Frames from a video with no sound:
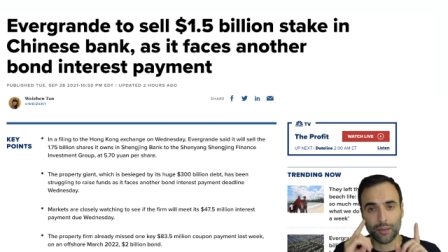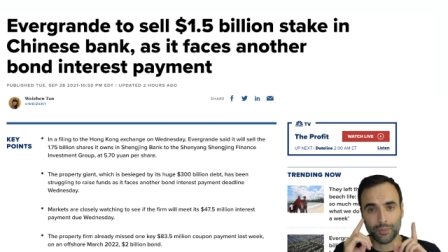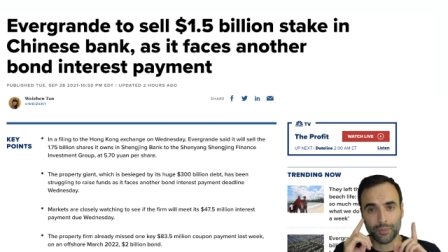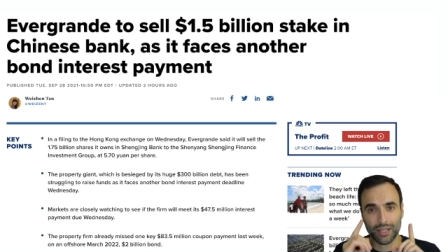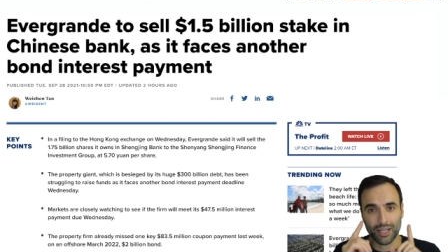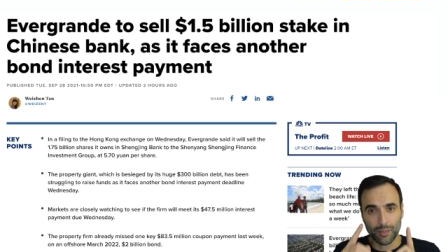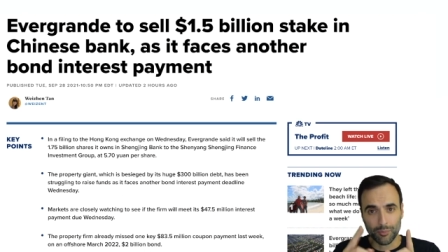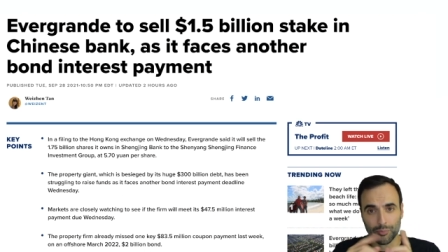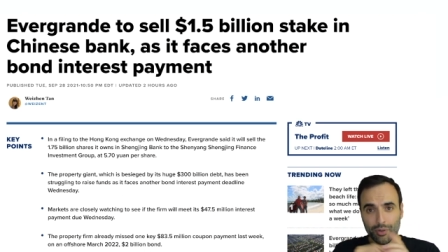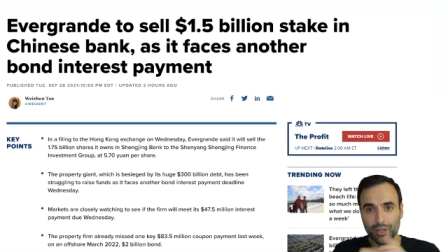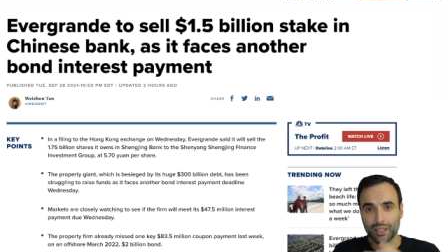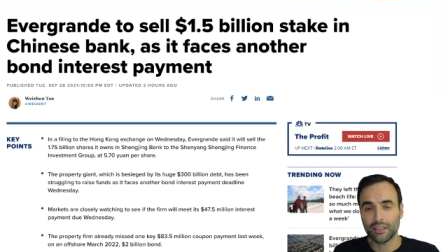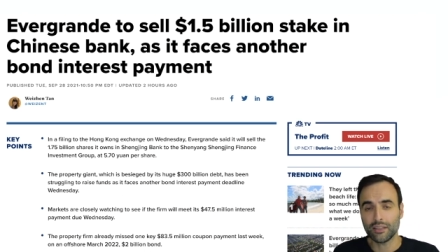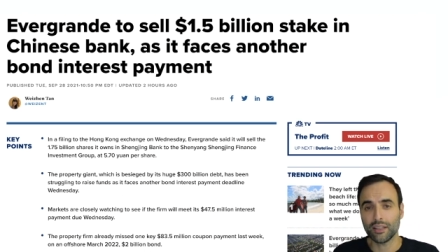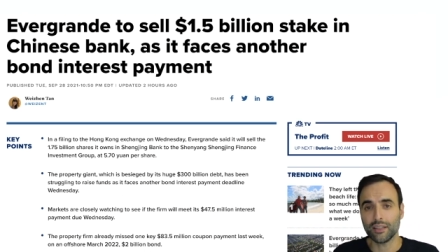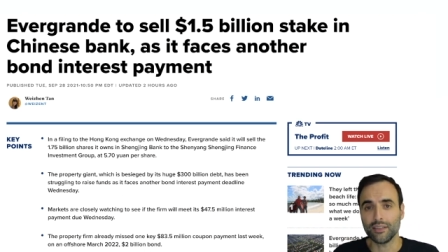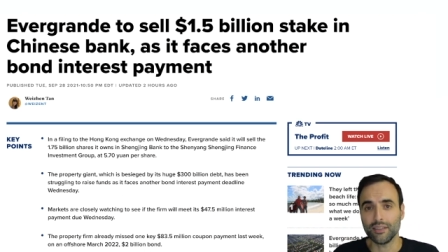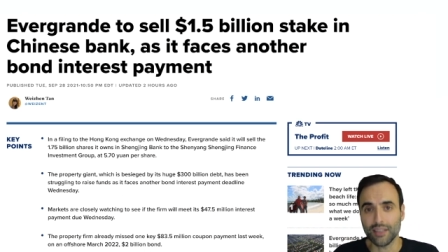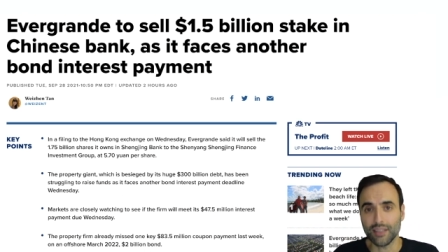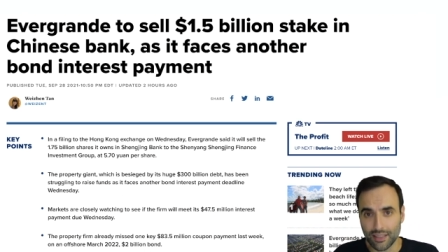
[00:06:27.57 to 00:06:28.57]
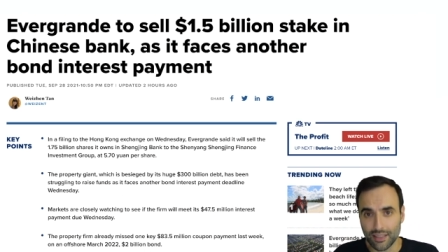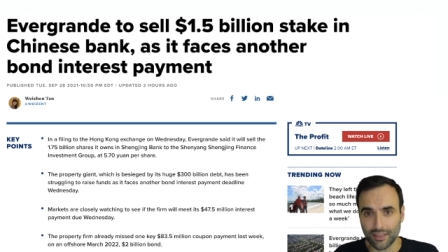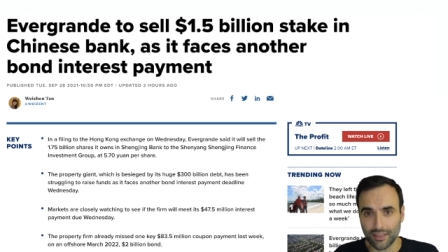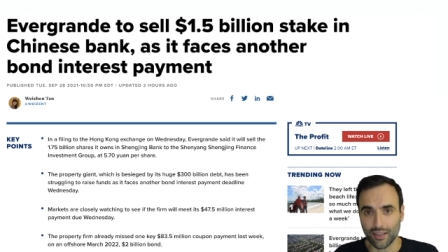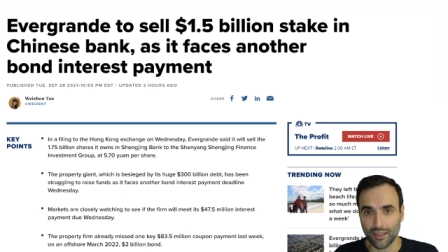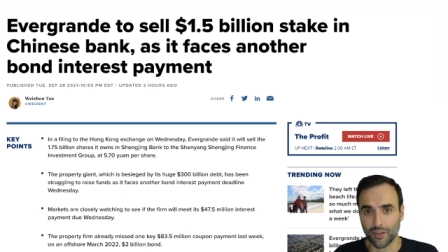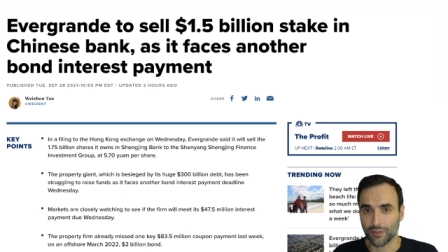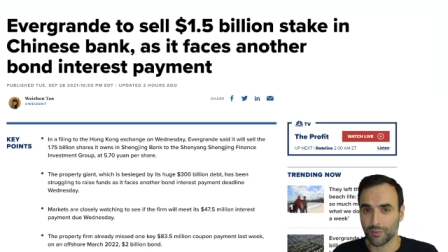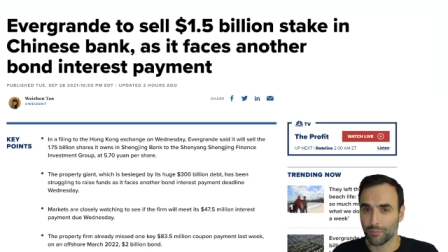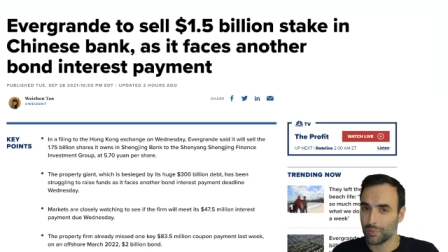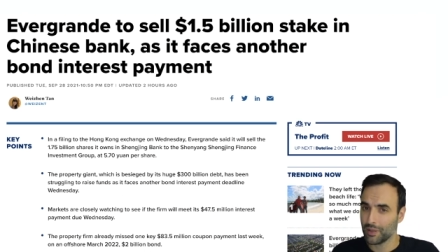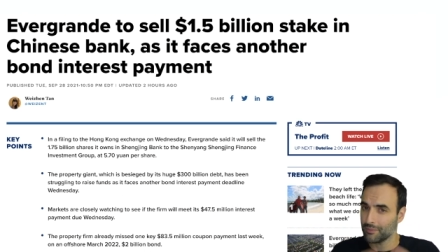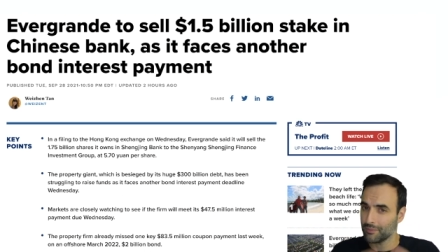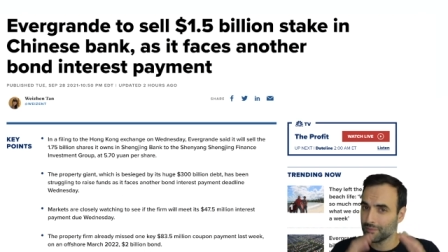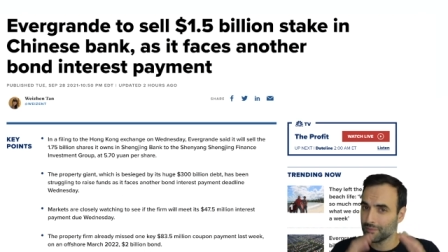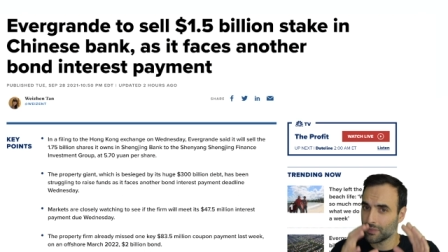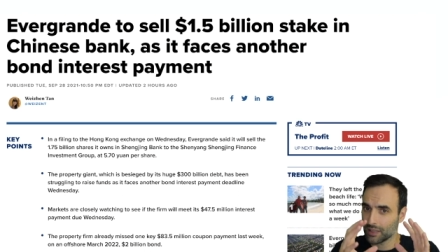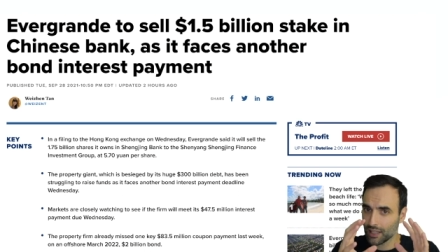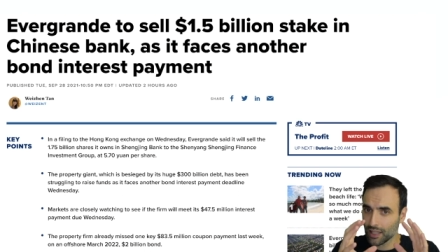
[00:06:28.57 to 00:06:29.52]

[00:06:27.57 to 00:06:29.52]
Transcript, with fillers: I'm going to bring you the details, but